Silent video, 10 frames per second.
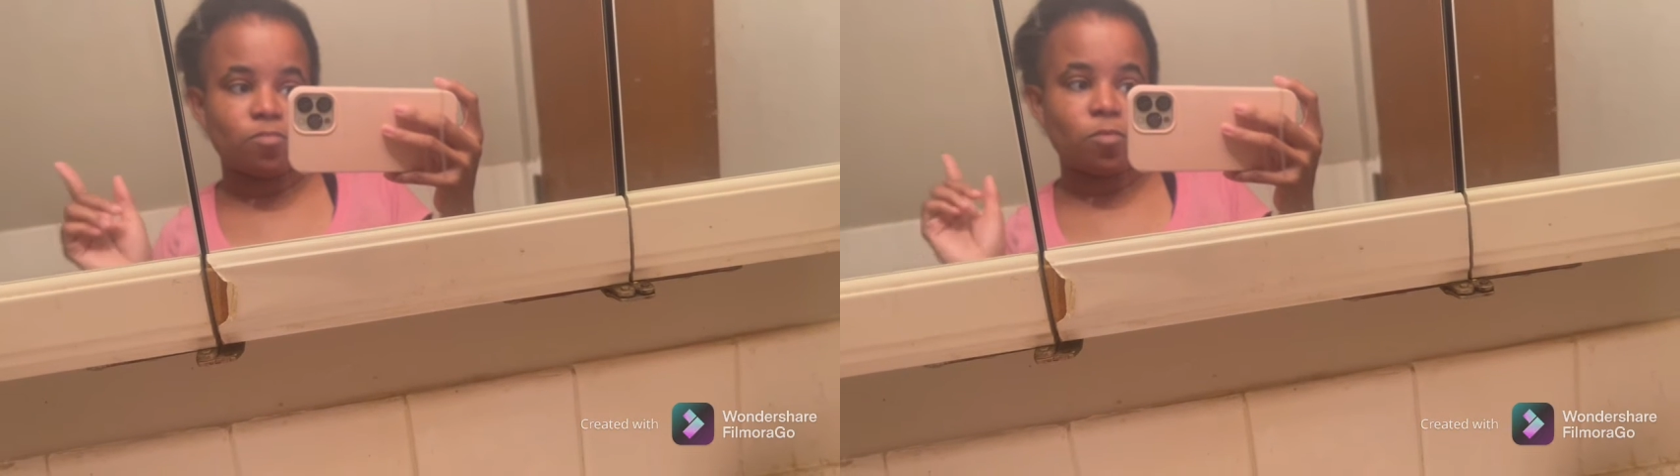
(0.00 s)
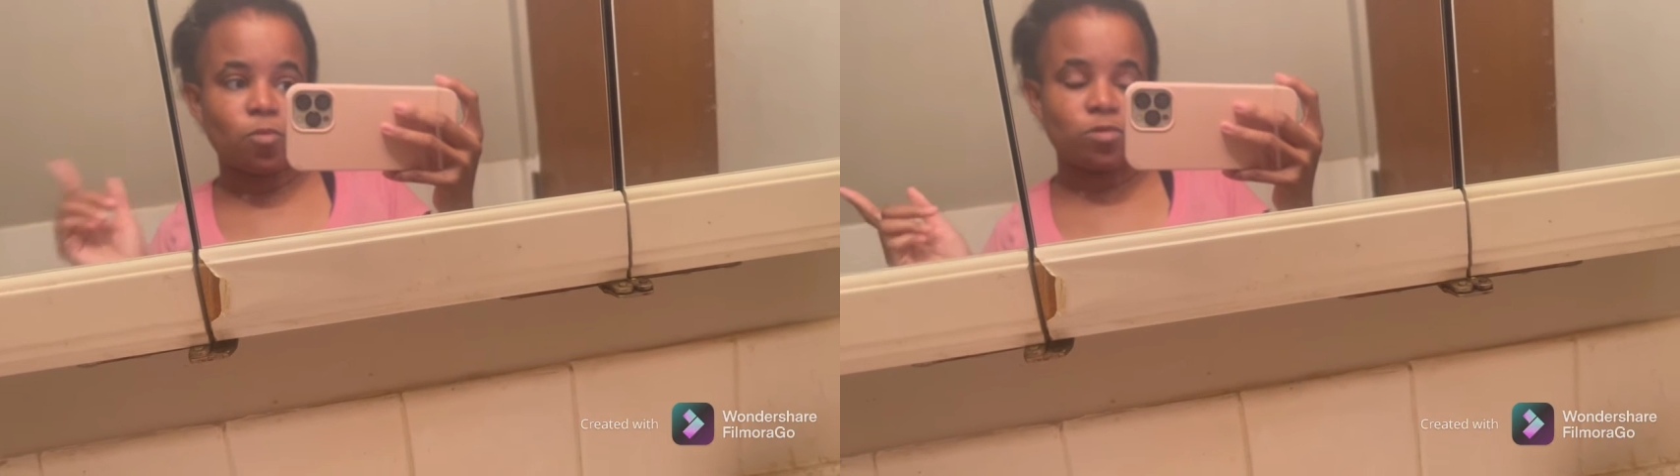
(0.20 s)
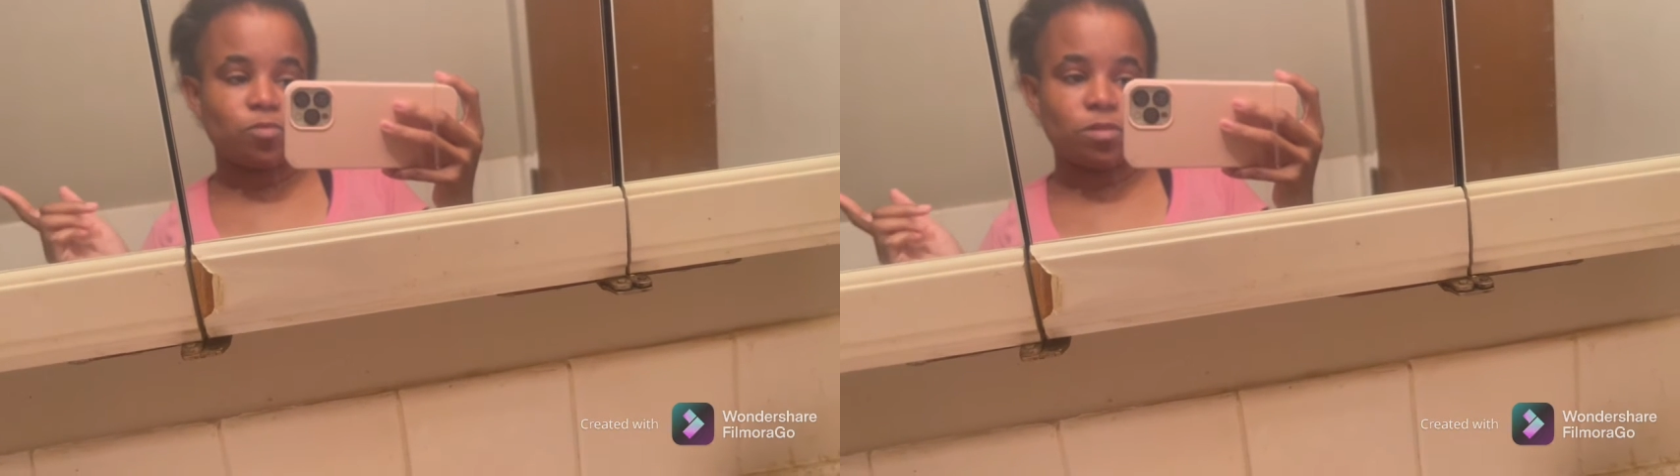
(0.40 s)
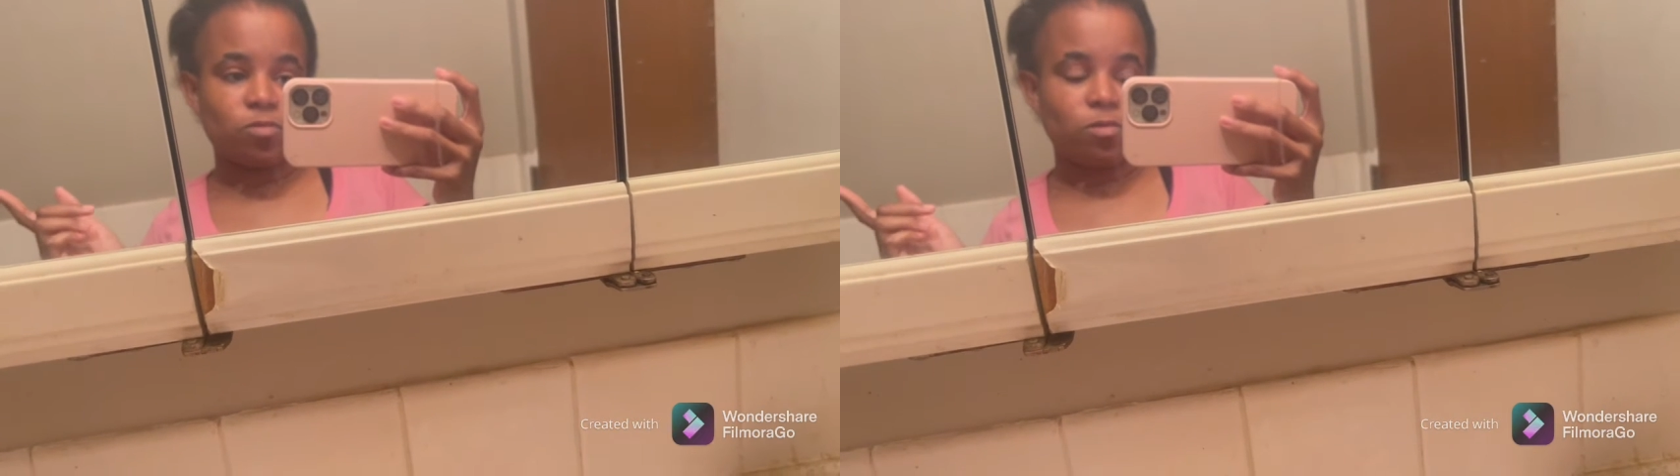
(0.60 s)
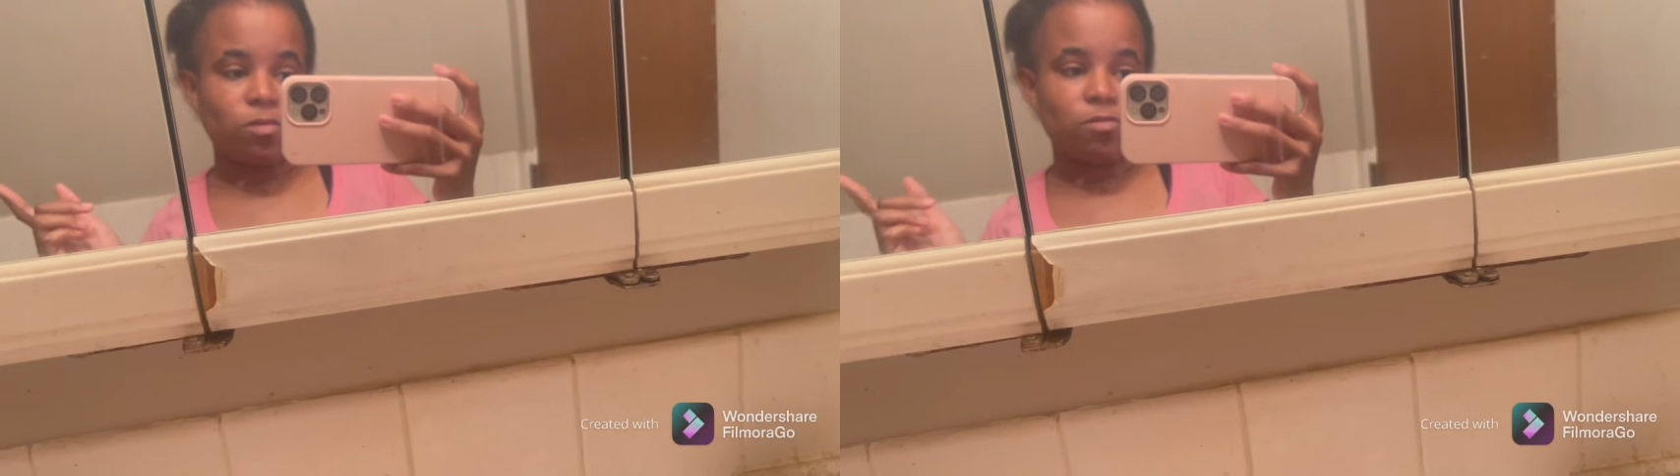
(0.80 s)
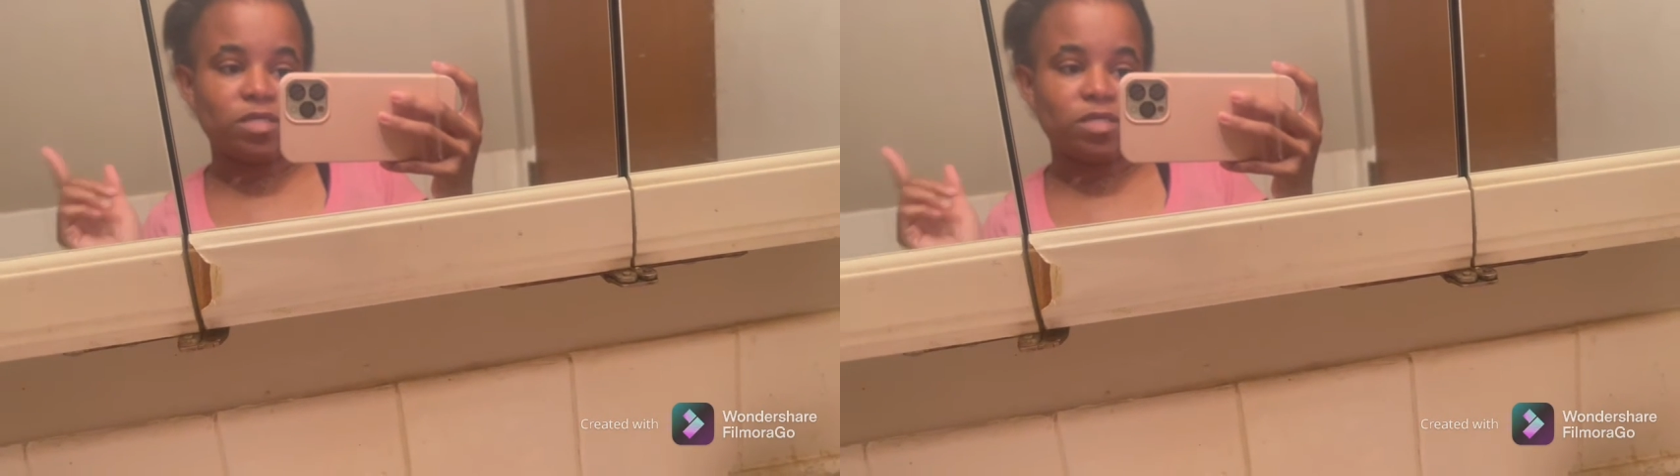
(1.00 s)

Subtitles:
What's really going on?